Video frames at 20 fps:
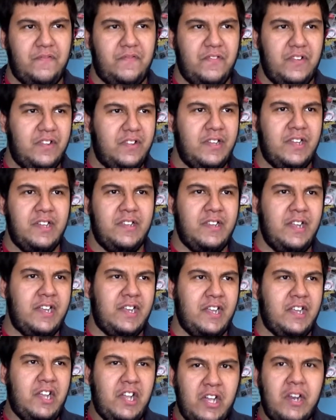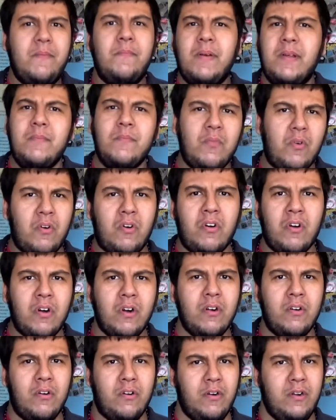feeling like it could have been
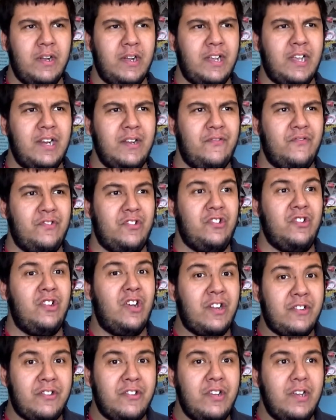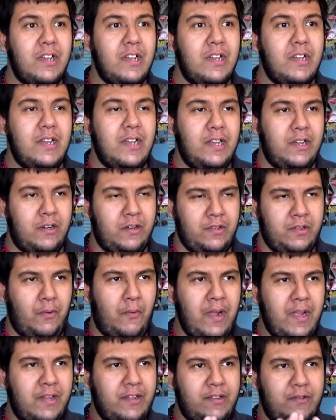more, or it could have looked, or the
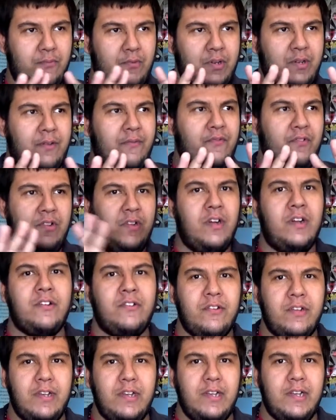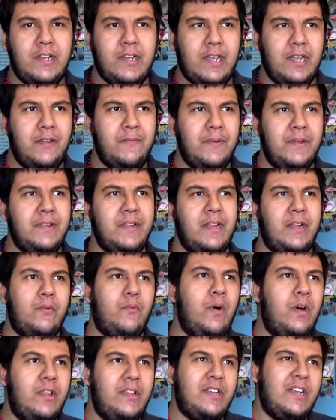way it would have looked could have been like,
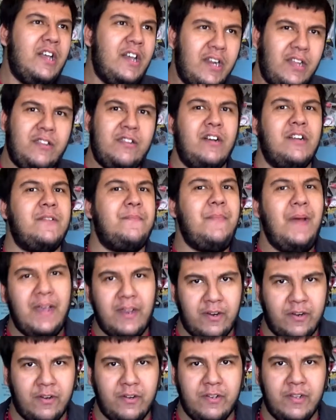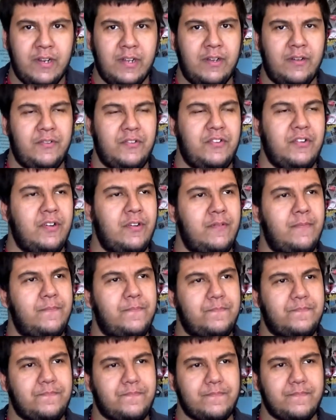well, it could have looked better, you know. So
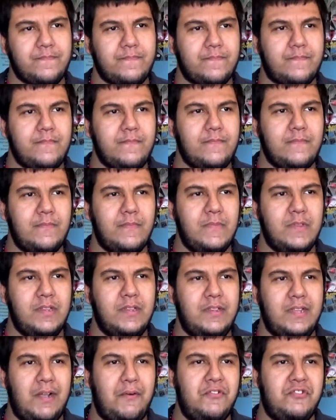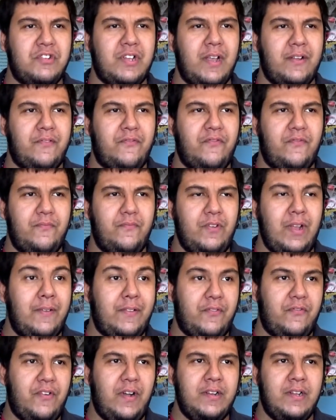now we have
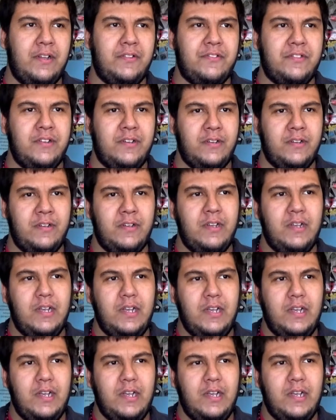to find out the.